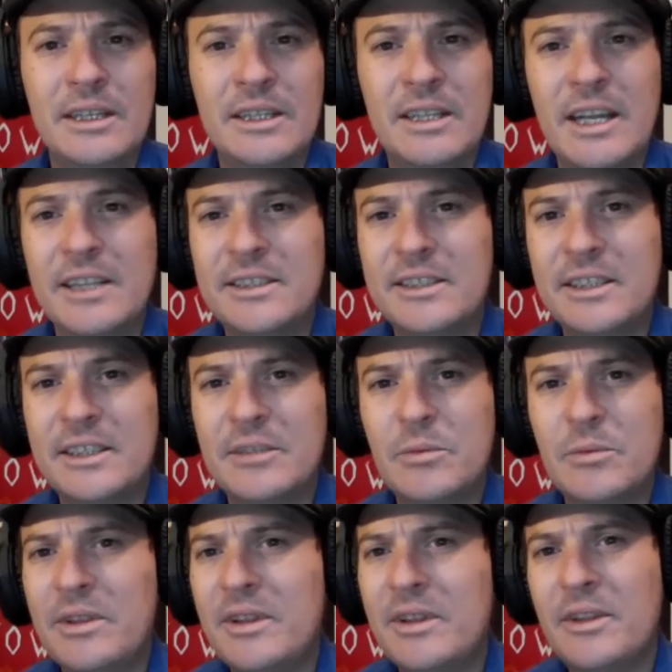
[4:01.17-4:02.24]
nested
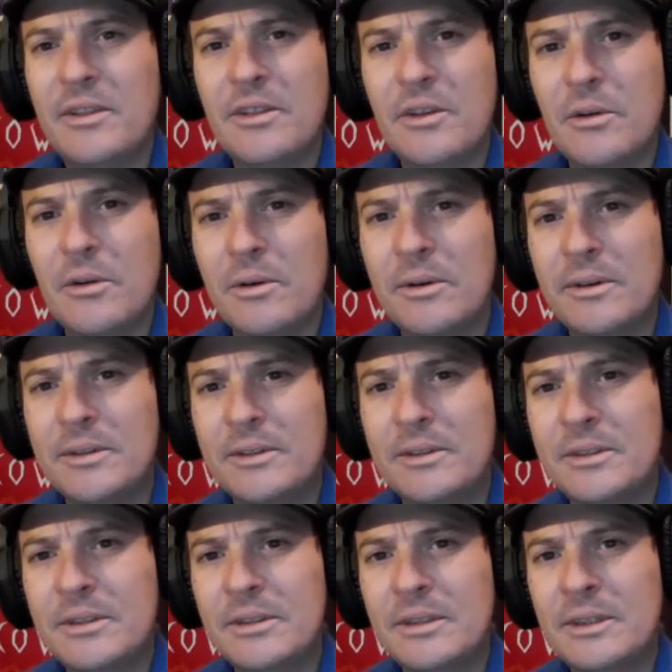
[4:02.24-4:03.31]
within
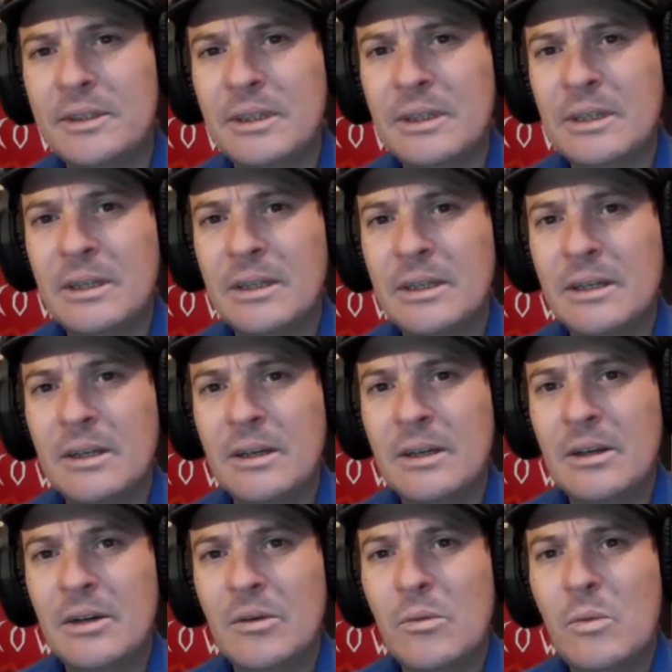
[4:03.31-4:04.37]
thorns,
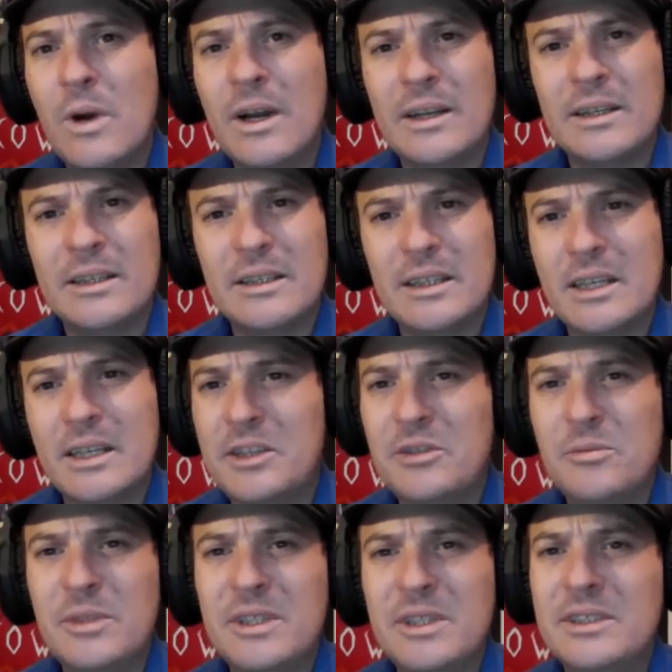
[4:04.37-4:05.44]
what can you
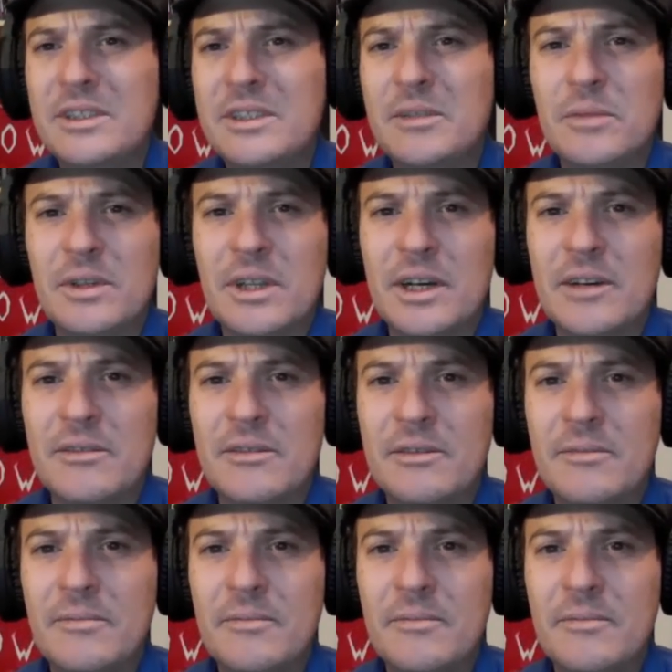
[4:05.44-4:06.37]
be a symbol of?